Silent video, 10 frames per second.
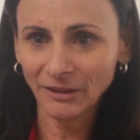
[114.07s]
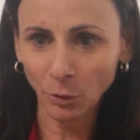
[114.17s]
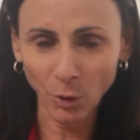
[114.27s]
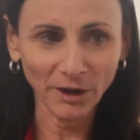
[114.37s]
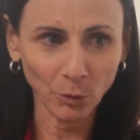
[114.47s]

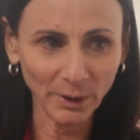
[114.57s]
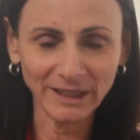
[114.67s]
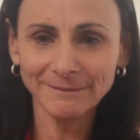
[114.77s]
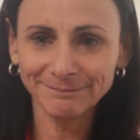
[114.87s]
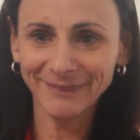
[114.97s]
that want to
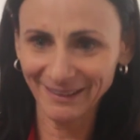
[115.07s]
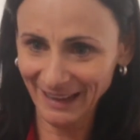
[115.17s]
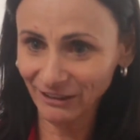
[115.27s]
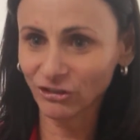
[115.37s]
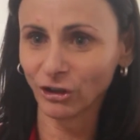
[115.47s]
win, and
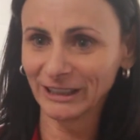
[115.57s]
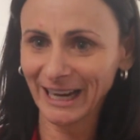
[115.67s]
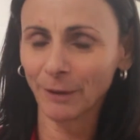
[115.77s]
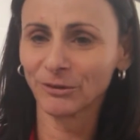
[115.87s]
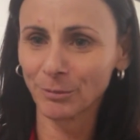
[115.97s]
that certainly
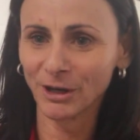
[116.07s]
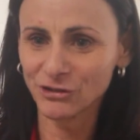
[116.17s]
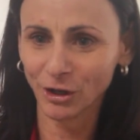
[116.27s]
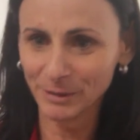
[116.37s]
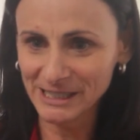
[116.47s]
helps my
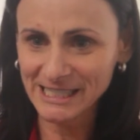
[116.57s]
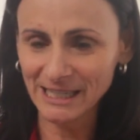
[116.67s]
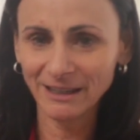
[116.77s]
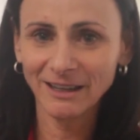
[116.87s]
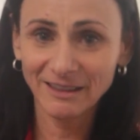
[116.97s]
job
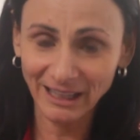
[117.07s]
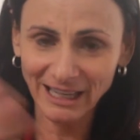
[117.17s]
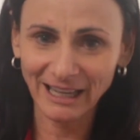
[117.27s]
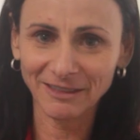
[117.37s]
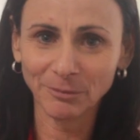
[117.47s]
easier. They
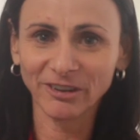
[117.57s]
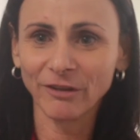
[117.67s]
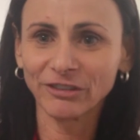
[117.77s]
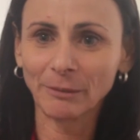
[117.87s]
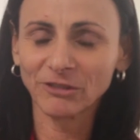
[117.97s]
can get
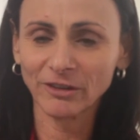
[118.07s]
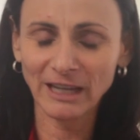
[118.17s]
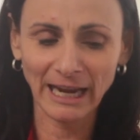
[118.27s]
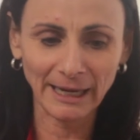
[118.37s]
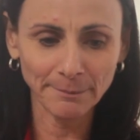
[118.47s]
themselves up to the
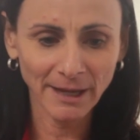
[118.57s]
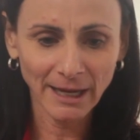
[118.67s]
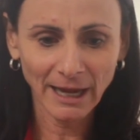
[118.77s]
game.